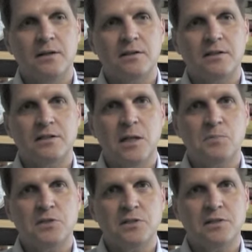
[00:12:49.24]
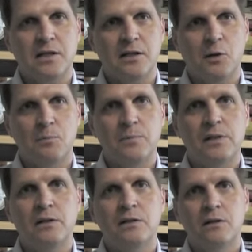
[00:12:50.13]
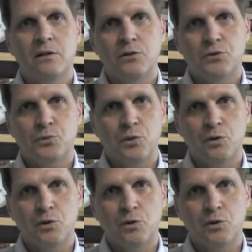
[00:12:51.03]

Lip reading: conceptions that helped me through